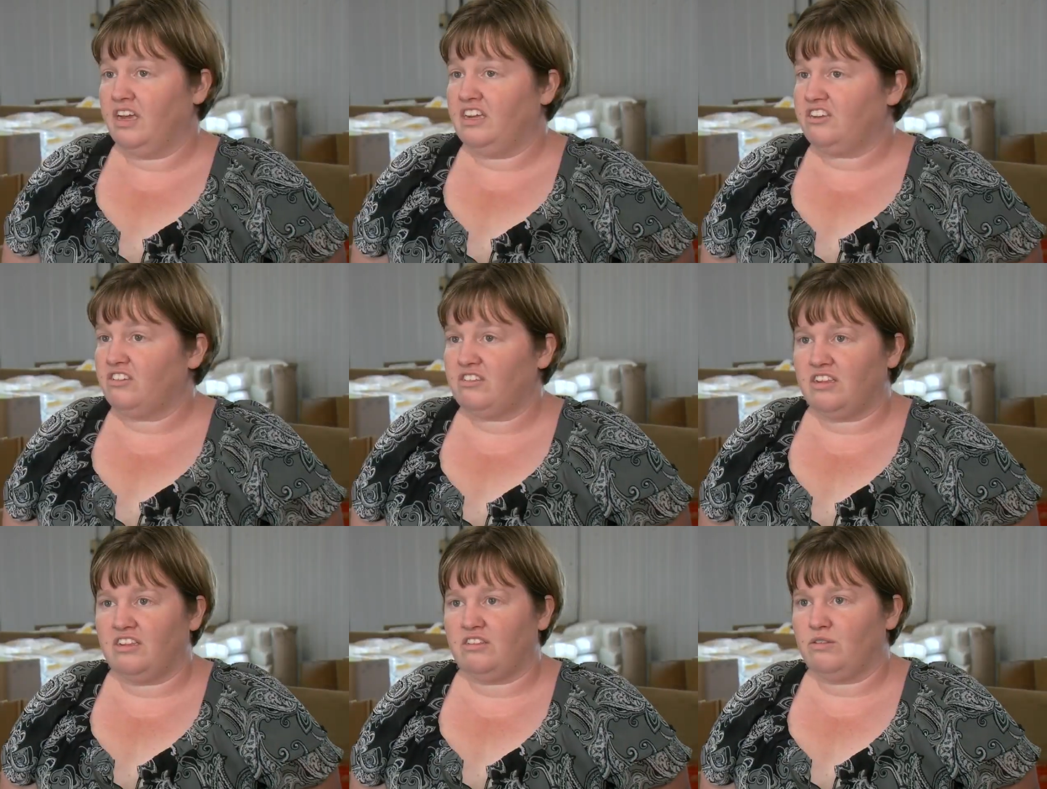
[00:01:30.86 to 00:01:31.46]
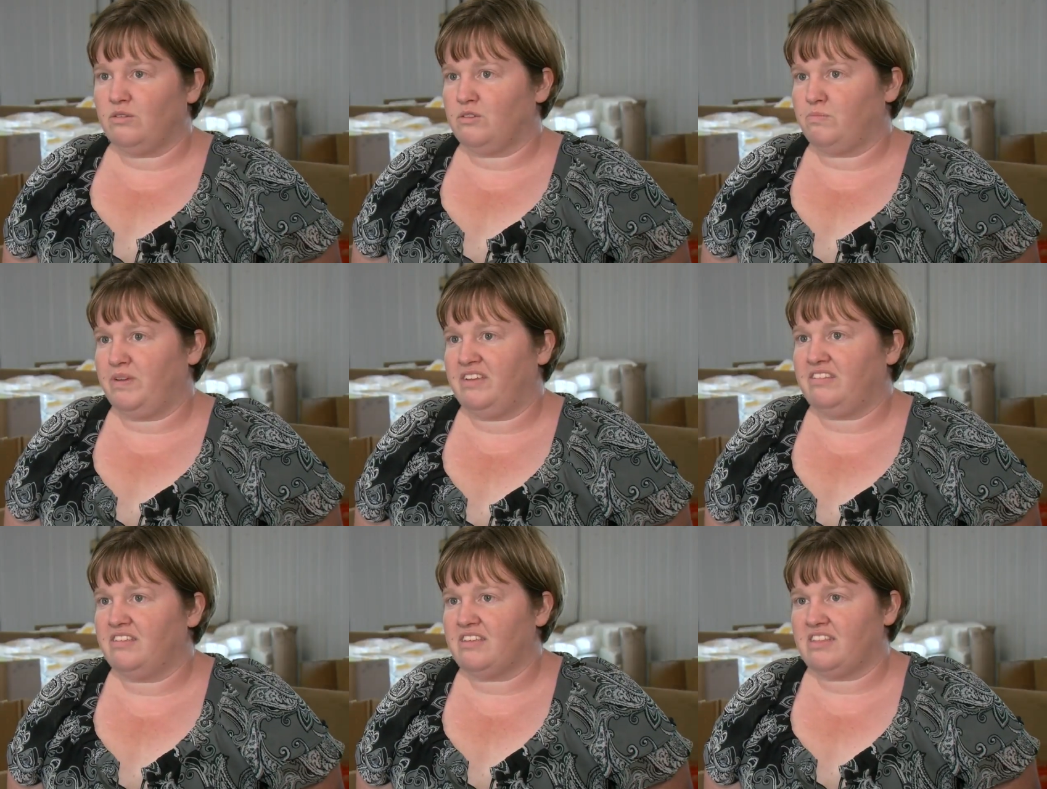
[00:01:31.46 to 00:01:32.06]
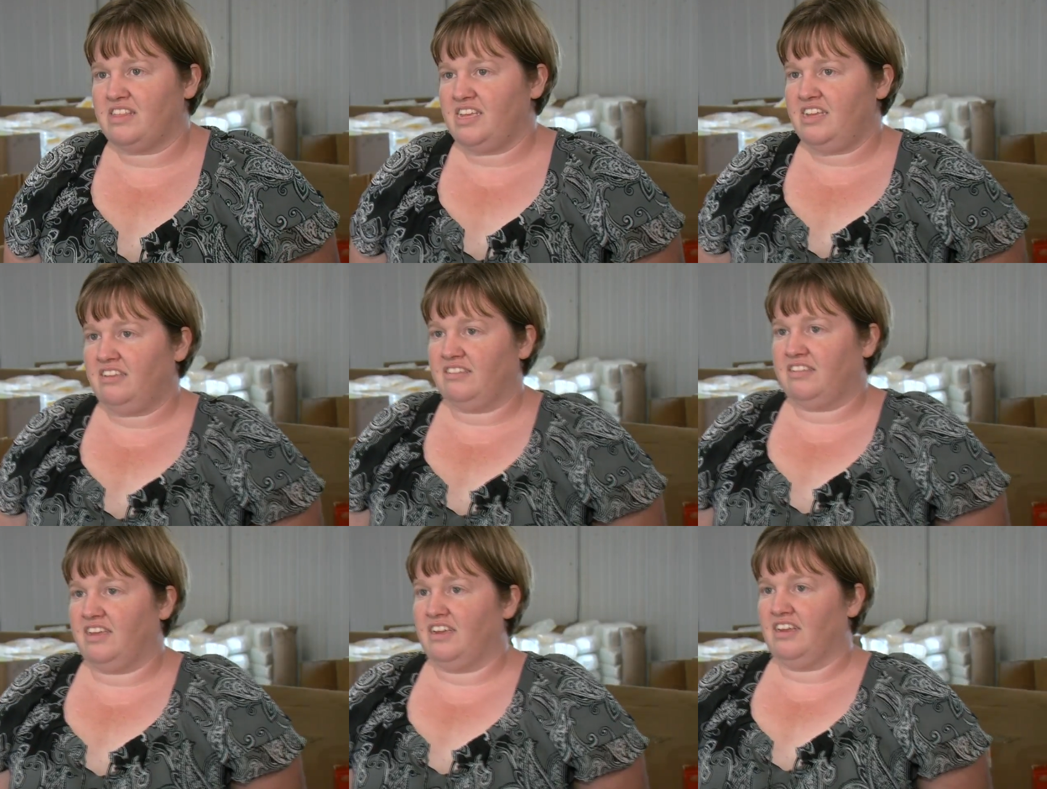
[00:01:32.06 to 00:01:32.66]
It's just, it's those basic
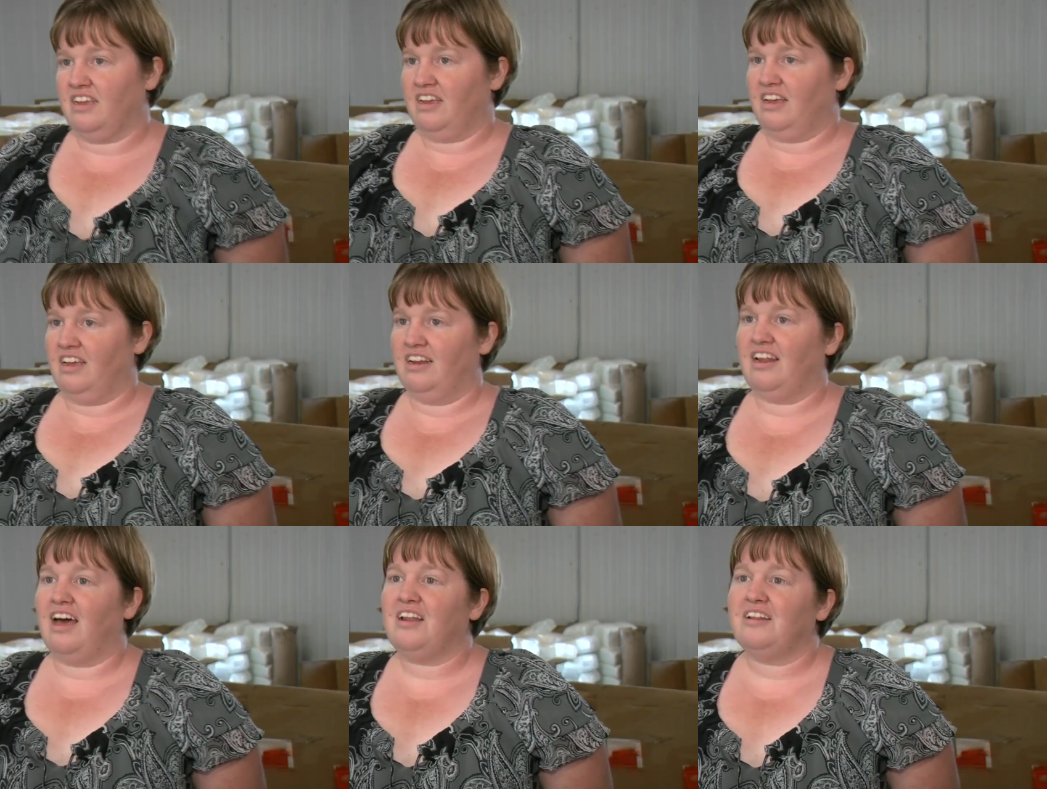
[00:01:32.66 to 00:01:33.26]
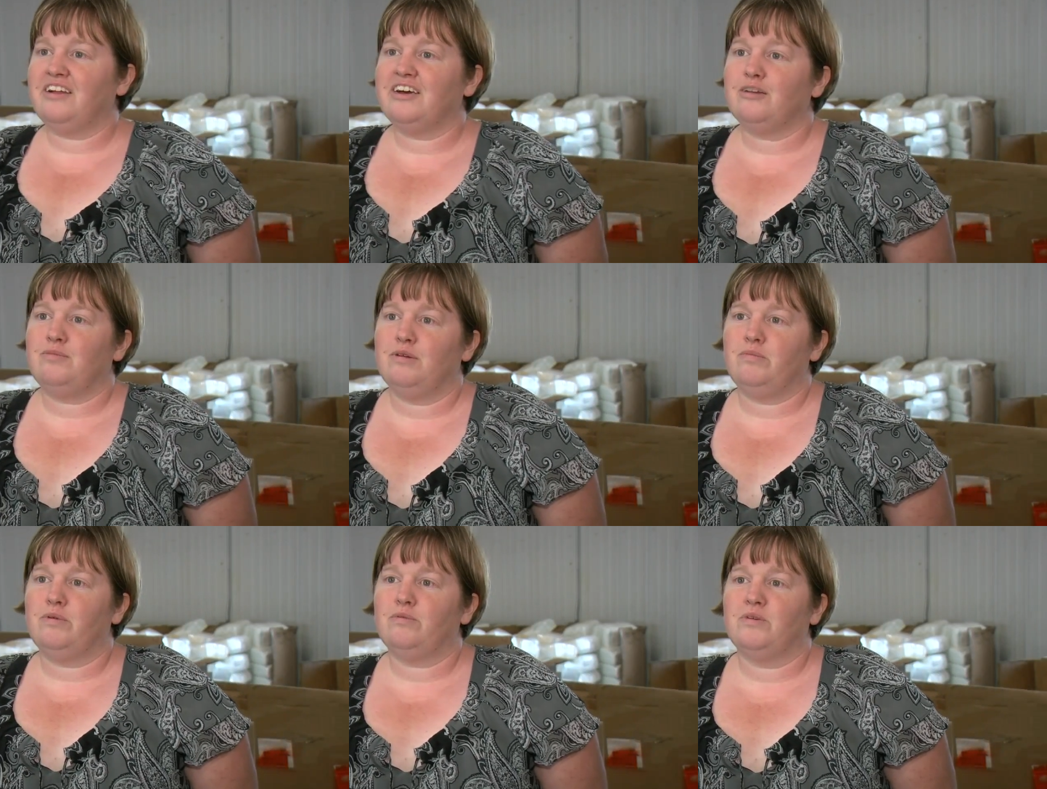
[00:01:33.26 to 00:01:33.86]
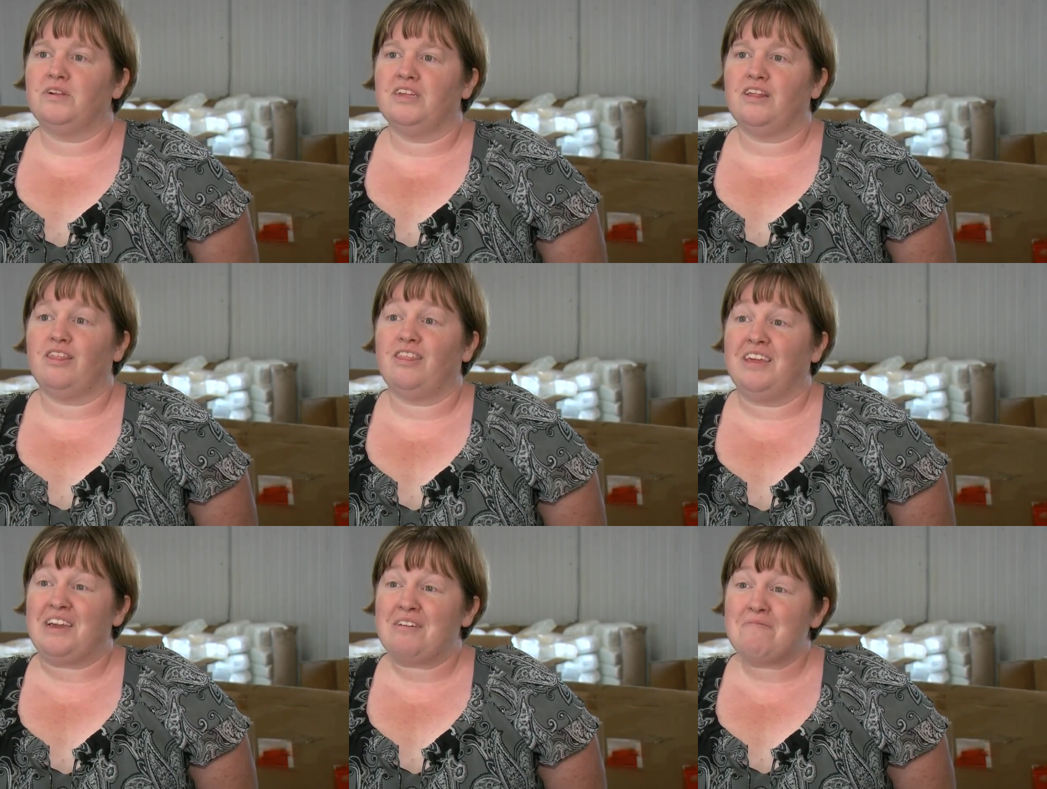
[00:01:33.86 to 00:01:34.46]
things that not a lot of people really
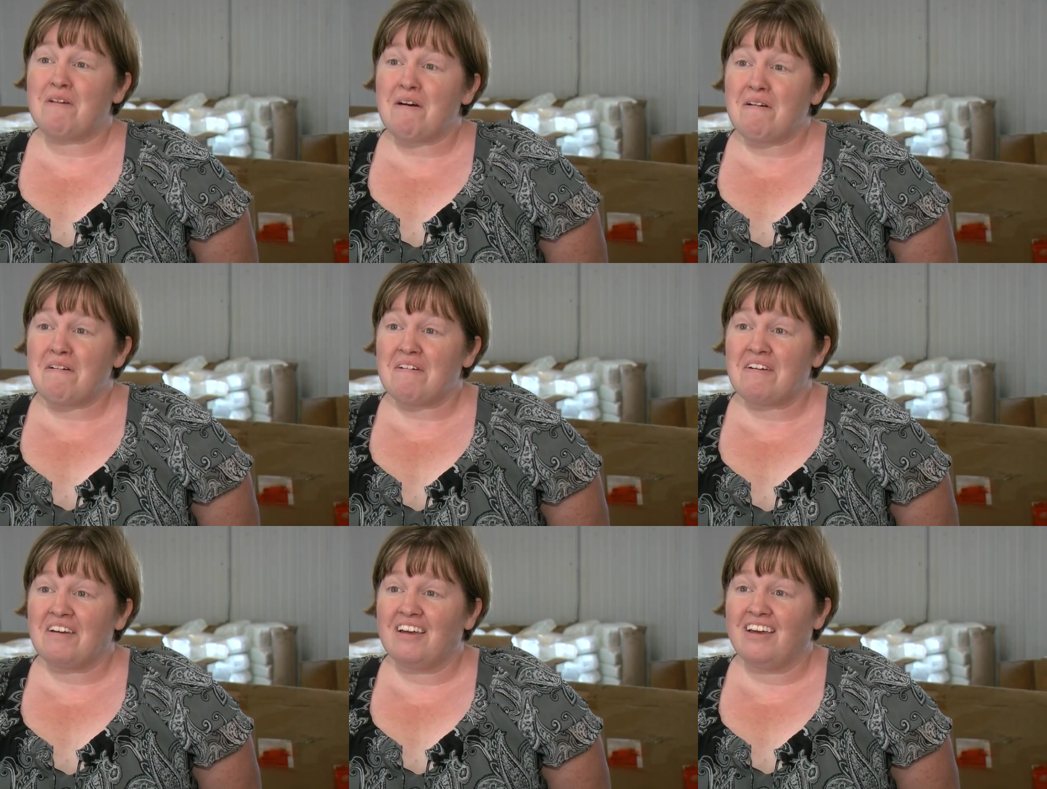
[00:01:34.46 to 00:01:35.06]
think about,